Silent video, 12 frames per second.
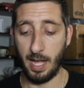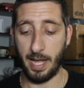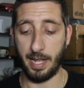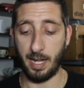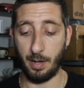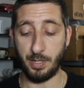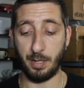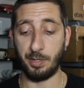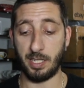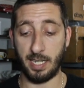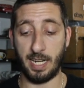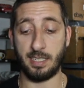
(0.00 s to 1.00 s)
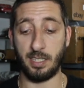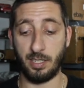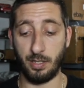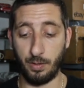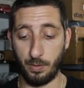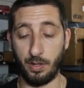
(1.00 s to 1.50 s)
and I was able to connect it
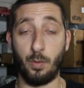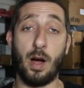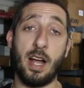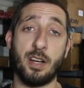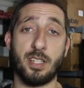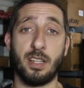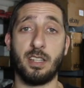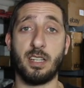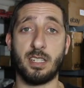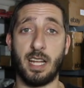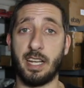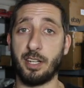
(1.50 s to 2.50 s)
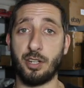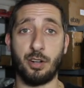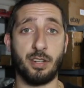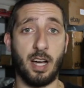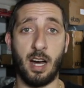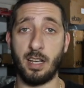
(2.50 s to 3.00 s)
to the wires on this, and it
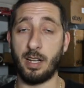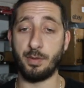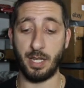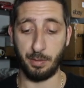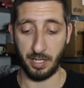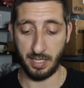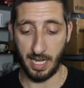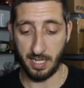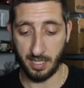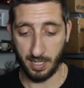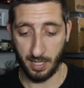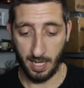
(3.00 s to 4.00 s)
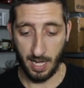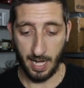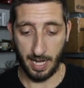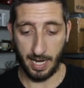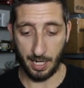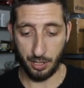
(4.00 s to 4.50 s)
turned on, and I was able to test it
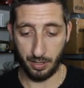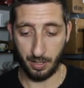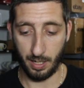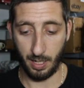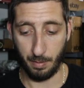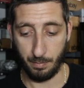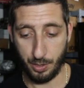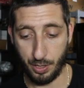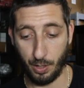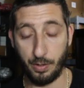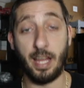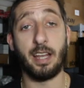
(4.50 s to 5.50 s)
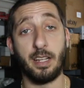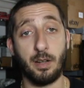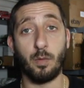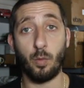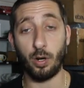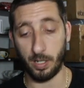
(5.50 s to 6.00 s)
and actually show that
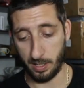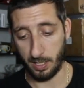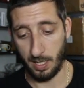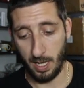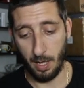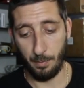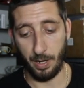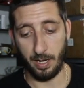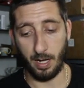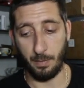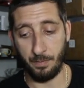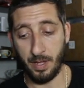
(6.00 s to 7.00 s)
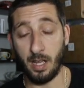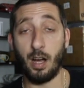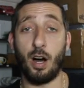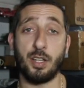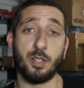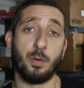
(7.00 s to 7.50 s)
it worked. But
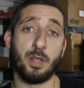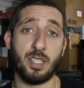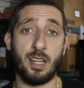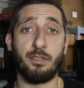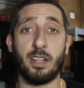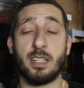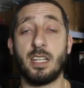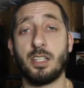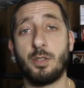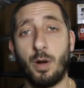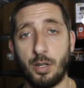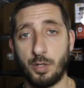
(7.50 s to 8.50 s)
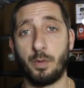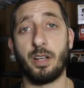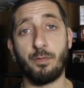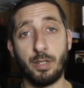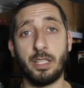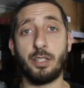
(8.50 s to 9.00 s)
also with stuff like this, you also want
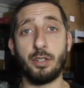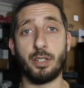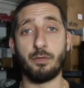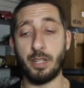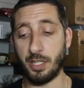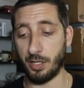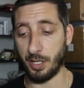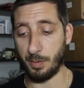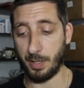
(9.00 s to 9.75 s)
to really do your research,